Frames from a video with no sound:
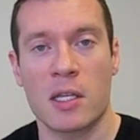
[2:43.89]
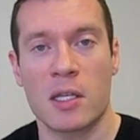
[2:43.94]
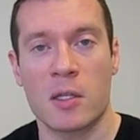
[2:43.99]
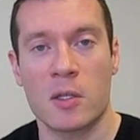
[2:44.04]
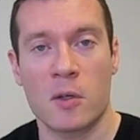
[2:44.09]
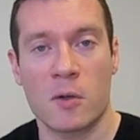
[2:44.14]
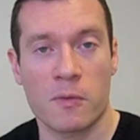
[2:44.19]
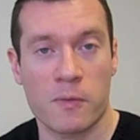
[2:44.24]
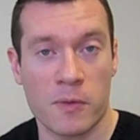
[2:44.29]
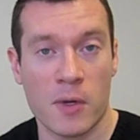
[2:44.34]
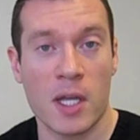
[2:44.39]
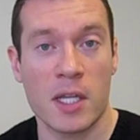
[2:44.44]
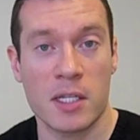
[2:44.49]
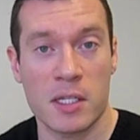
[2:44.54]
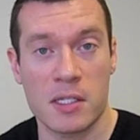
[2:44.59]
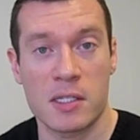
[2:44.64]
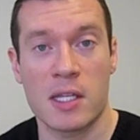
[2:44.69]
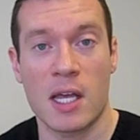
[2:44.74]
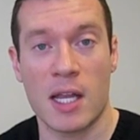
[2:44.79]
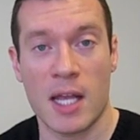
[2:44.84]
your friend
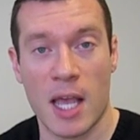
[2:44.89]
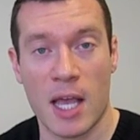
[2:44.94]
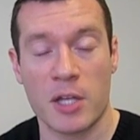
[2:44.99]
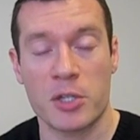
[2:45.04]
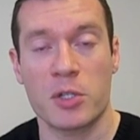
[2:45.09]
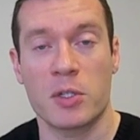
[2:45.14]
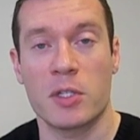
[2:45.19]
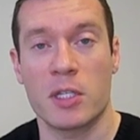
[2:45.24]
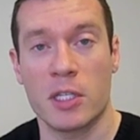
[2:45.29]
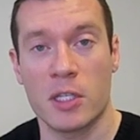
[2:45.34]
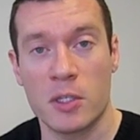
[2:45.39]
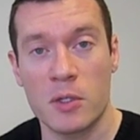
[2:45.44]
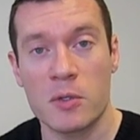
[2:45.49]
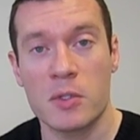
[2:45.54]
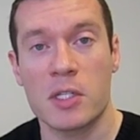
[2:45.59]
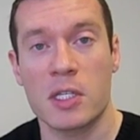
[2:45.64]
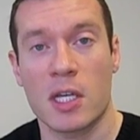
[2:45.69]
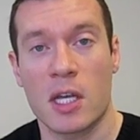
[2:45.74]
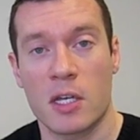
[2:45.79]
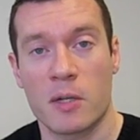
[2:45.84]
is not actually
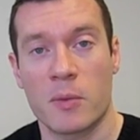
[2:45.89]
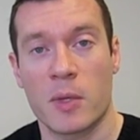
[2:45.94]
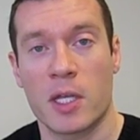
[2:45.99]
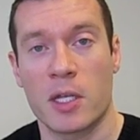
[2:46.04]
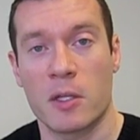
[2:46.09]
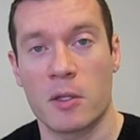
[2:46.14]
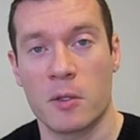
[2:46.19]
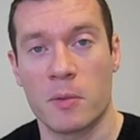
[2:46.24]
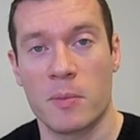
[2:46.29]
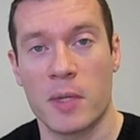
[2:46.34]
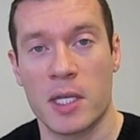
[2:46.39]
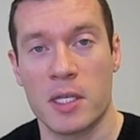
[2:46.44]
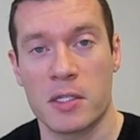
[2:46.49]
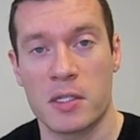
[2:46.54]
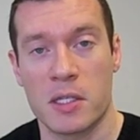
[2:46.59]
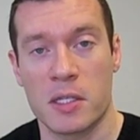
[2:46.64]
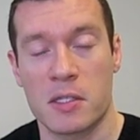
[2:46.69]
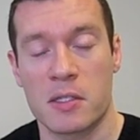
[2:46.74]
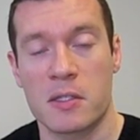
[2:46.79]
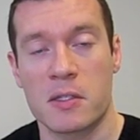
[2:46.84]
using on a regular
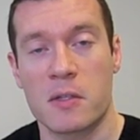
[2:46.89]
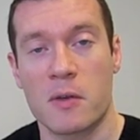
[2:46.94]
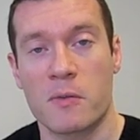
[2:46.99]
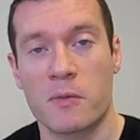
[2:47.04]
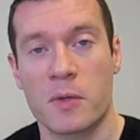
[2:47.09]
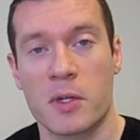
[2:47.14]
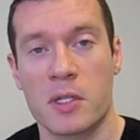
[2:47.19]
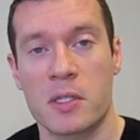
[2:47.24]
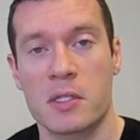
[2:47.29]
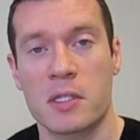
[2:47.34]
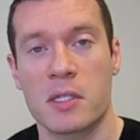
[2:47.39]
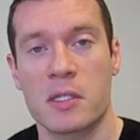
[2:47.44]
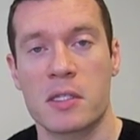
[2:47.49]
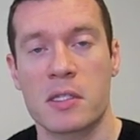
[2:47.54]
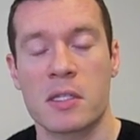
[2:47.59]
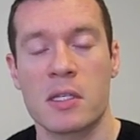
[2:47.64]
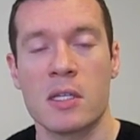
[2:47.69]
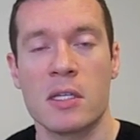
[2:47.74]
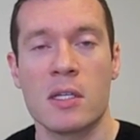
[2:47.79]
basis. So for instance,